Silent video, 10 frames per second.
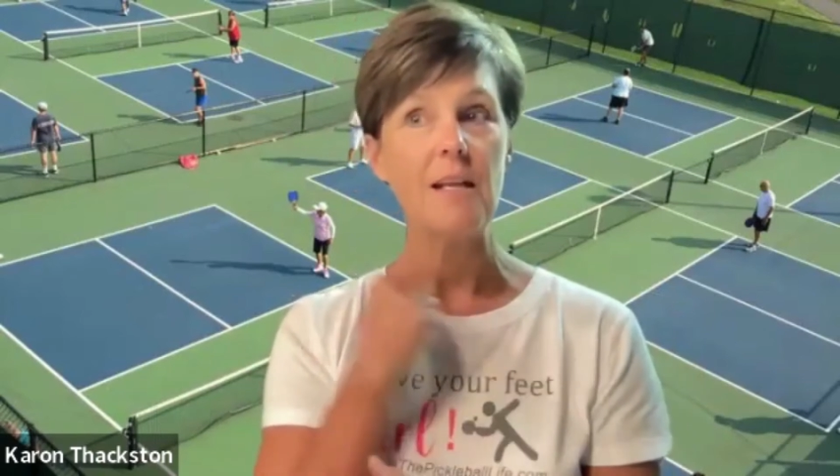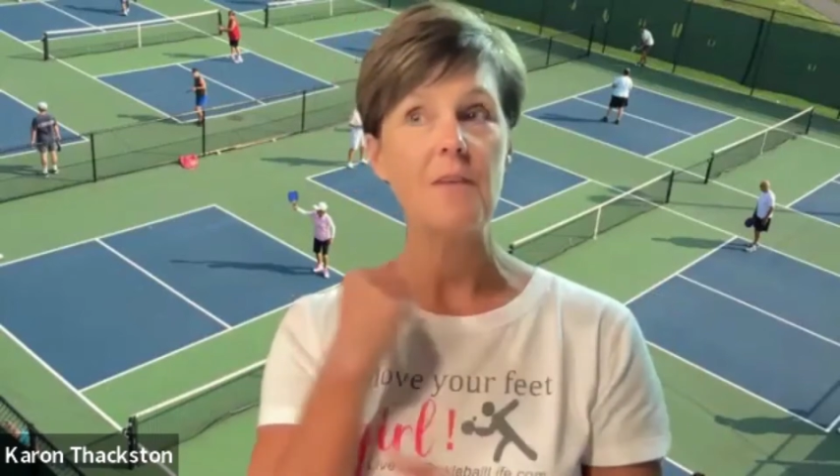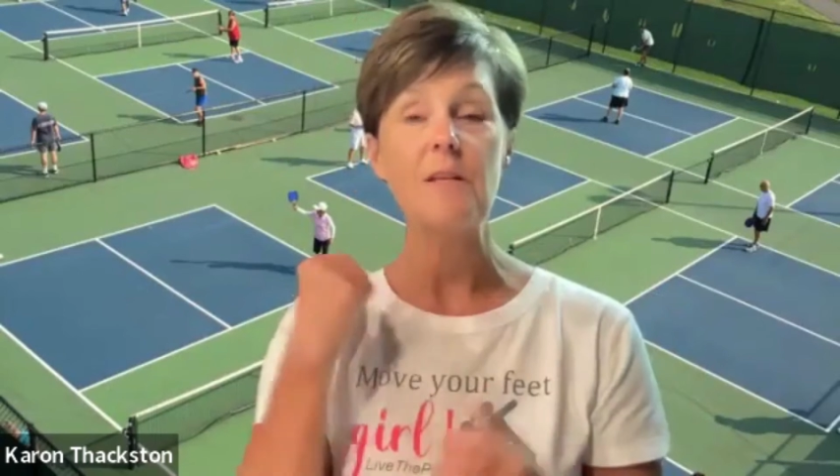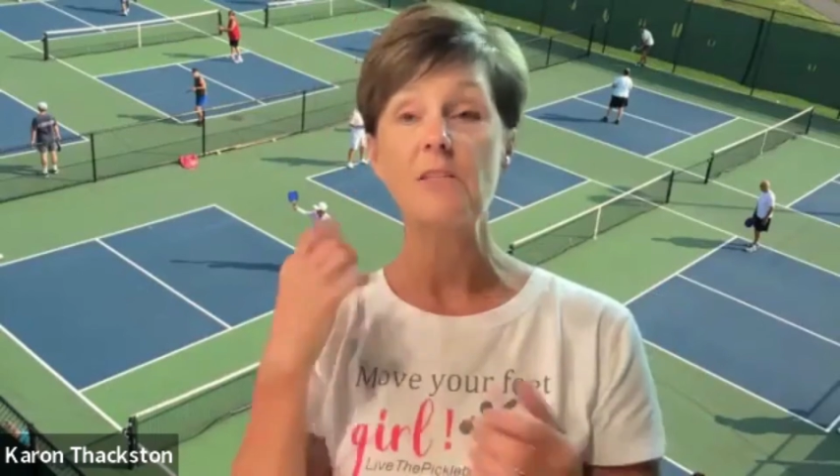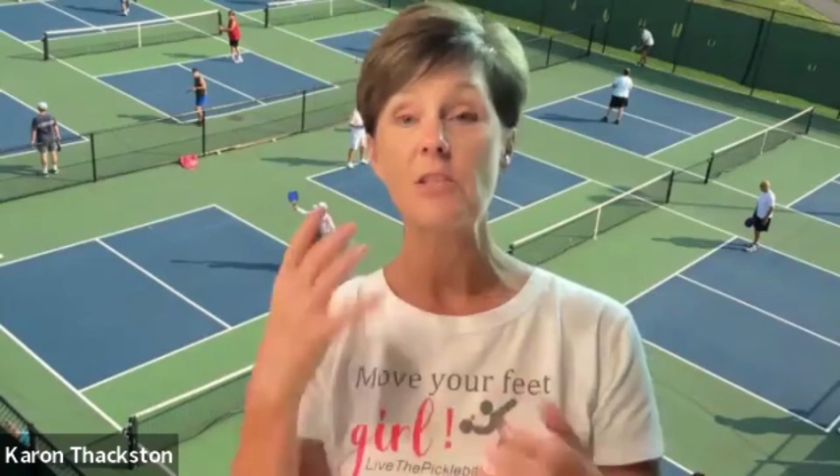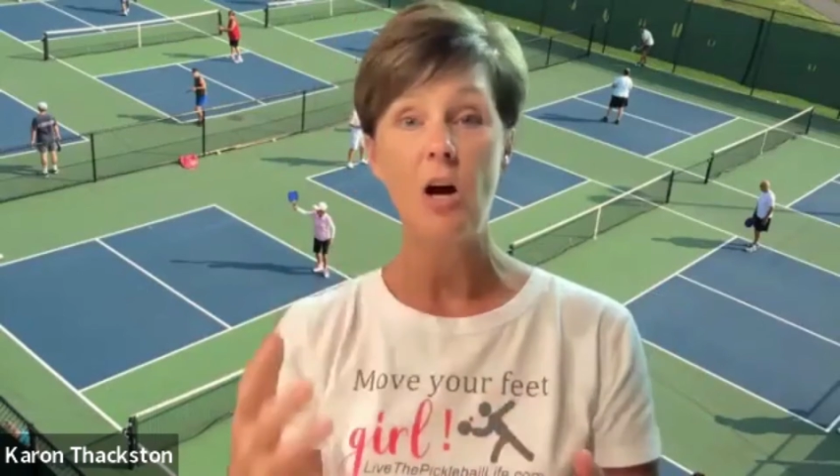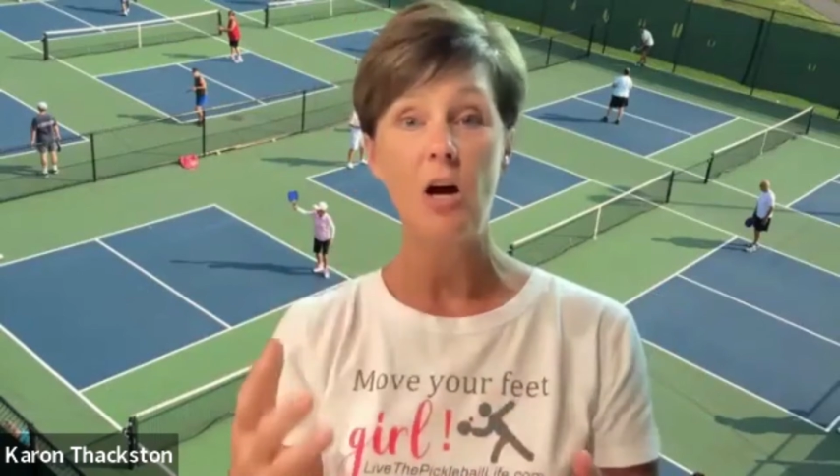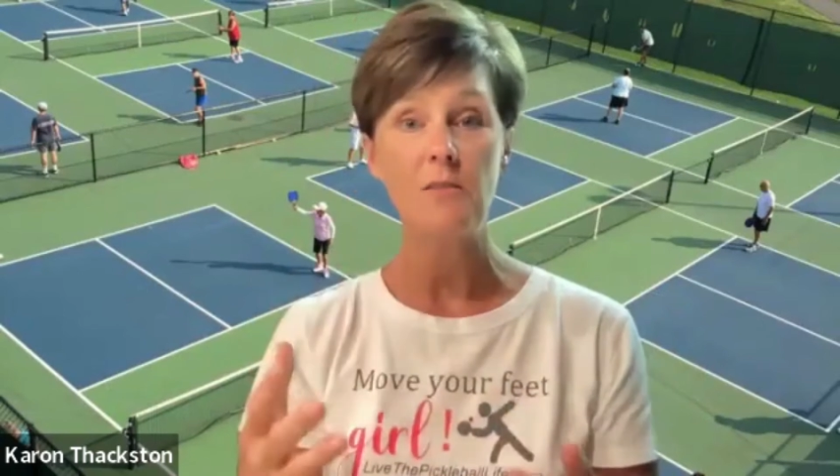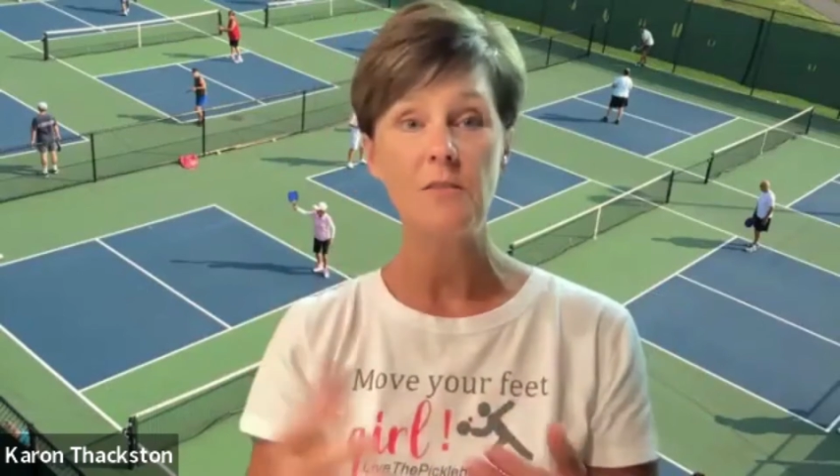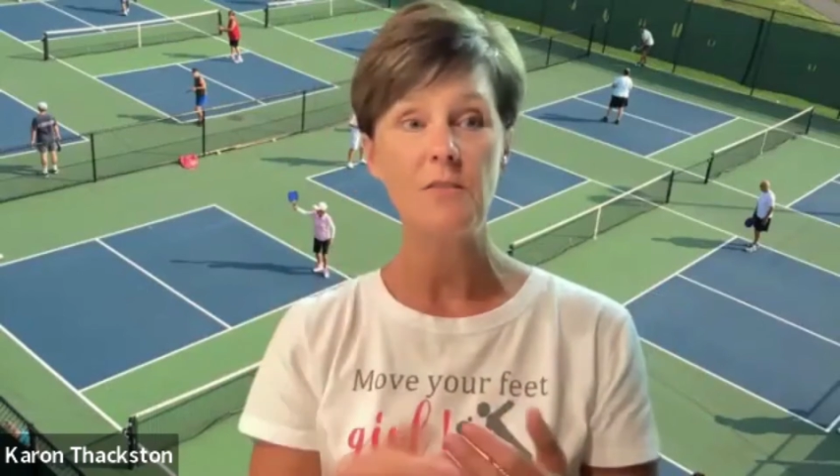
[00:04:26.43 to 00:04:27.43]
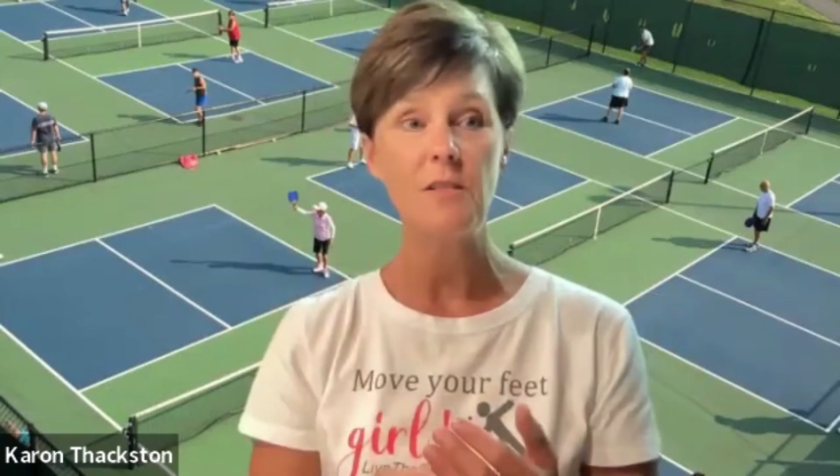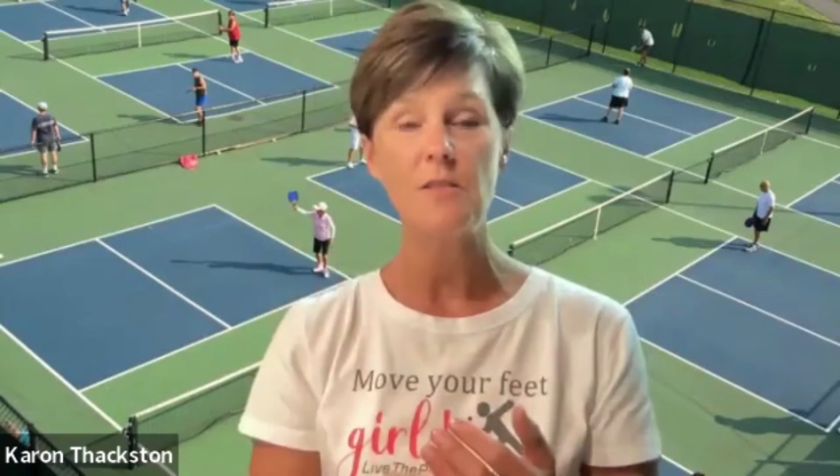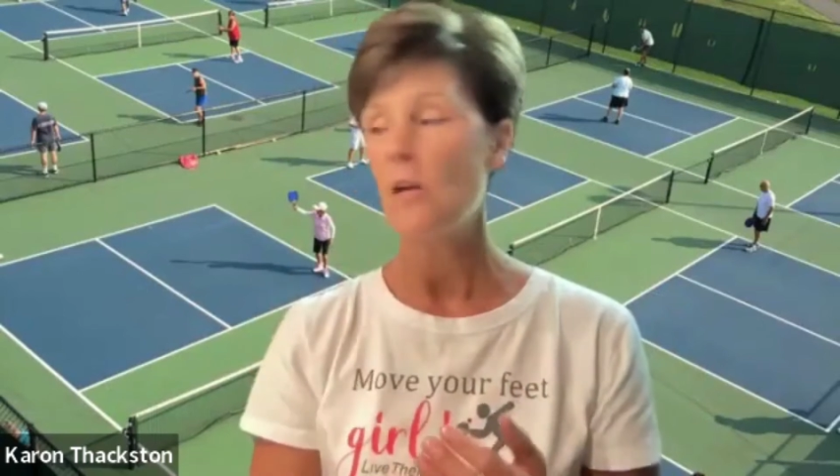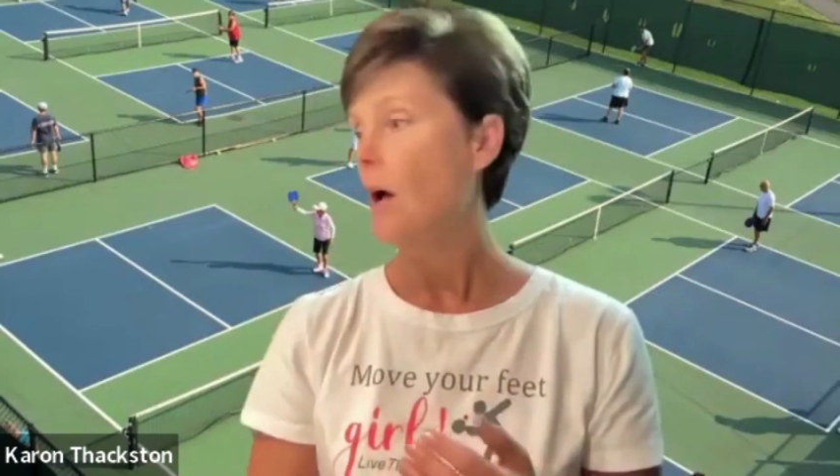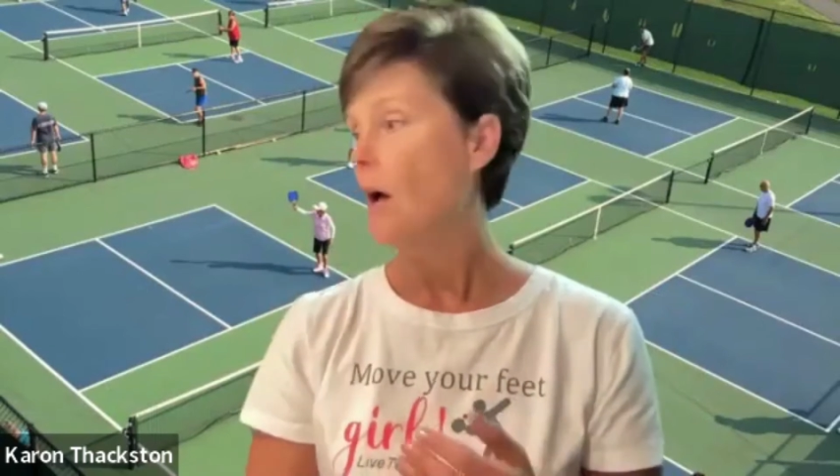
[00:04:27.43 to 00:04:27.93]
and if it's
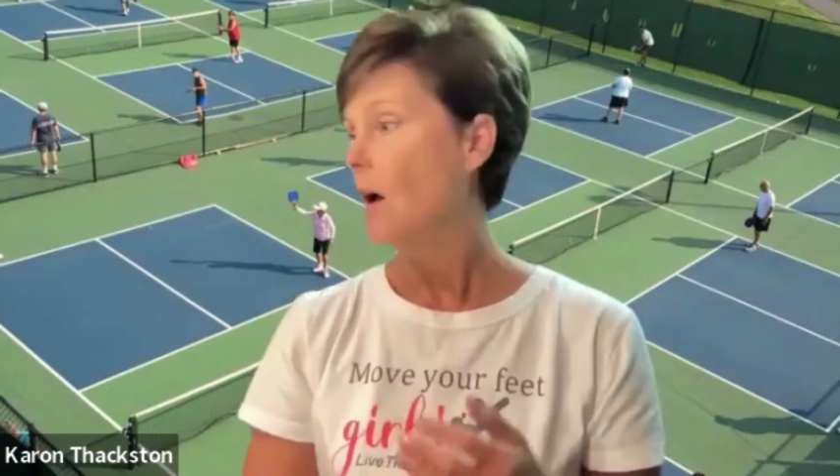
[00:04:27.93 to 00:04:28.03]
constant.